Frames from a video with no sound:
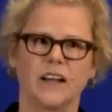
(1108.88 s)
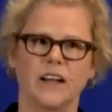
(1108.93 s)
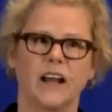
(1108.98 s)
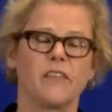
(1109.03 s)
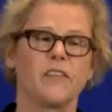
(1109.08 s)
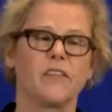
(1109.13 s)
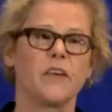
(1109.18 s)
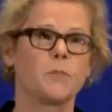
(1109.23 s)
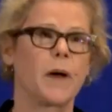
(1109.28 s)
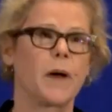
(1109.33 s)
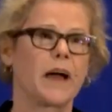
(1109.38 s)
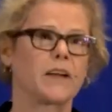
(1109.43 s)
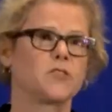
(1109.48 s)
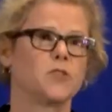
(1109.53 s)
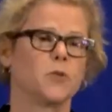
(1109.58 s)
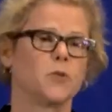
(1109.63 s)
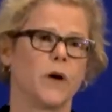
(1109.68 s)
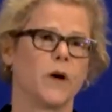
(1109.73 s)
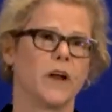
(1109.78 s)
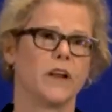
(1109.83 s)
Uh, and I think
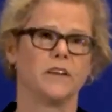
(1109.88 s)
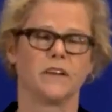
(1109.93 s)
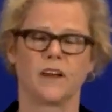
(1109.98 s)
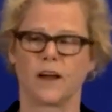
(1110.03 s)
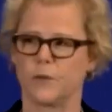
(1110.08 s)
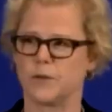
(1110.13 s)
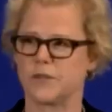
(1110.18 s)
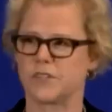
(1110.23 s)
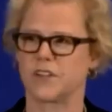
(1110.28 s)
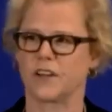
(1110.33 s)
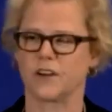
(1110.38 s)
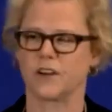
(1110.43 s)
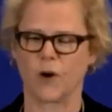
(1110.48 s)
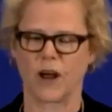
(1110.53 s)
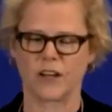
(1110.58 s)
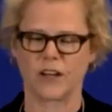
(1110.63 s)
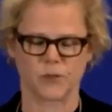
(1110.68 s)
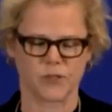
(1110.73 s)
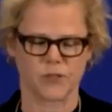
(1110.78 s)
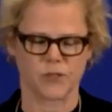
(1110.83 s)
back to when I was a
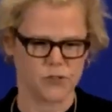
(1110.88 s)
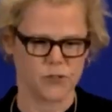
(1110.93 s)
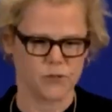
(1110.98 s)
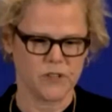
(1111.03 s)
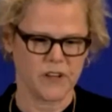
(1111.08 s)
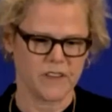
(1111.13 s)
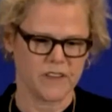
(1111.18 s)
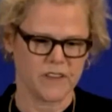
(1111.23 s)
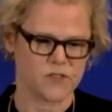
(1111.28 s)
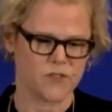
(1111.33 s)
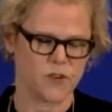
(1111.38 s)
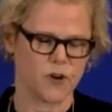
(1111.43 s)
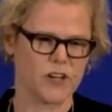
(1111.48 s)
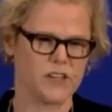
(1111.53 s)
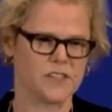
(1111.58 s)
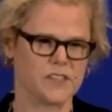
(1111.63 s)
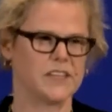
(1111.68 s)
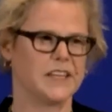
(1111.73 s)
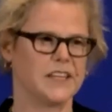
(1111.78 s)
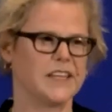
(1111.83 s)
graduate student in this
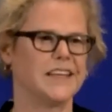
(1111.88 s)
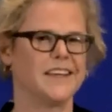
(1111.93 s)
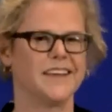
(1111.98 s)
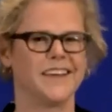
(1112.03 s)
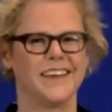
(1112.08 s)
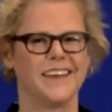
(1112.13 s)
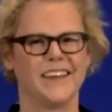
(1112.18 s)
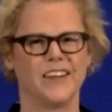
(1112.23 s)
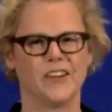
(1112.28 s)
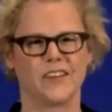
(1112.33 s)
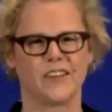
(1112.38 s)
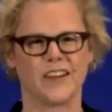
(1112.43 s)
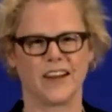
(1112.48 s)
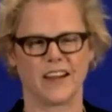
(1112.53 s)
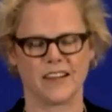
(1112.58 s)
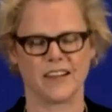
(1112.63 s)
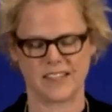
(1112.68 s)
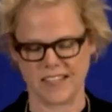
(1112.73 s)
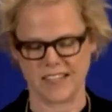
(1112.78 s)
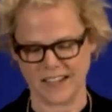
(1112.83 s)
very city in
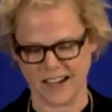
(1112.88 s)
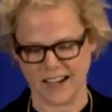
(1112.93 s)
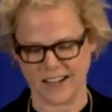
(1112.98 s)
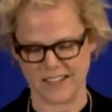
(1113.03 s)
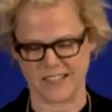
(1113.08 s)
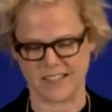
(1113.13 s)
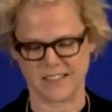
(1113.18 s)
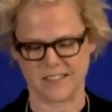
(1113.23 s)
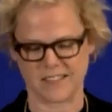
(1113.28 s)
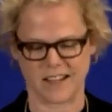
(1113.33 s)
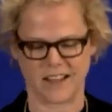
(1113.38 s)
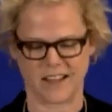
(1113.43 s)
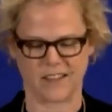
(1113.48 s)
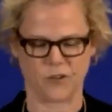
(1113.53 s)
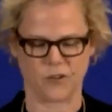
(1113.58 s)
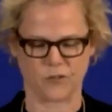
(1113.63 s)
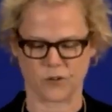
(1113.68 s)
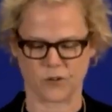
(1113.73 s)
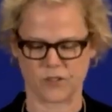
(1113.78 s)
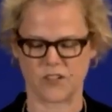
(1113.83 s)
the 1990s
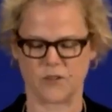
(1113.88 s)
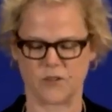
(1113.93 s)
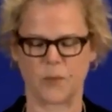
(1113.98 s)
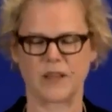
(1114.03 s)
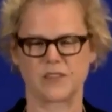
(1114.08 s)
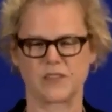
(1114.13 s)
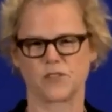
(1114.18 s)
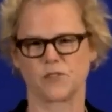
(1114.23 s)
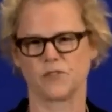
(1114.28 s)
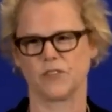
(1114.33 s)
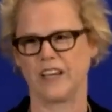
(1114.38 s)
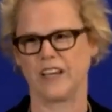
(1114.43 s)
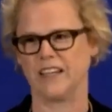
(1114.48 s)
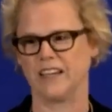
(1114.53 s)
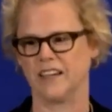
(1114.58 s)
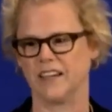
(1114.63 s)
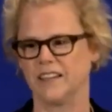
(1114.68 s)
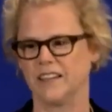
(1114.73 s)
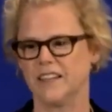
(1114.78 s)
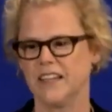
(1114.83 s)
at the University of
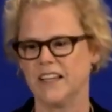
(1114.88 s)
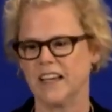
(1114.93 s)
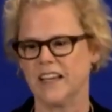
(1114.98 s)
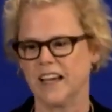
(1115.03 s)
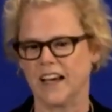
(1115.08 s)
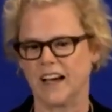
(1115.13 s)
Pennsylvania.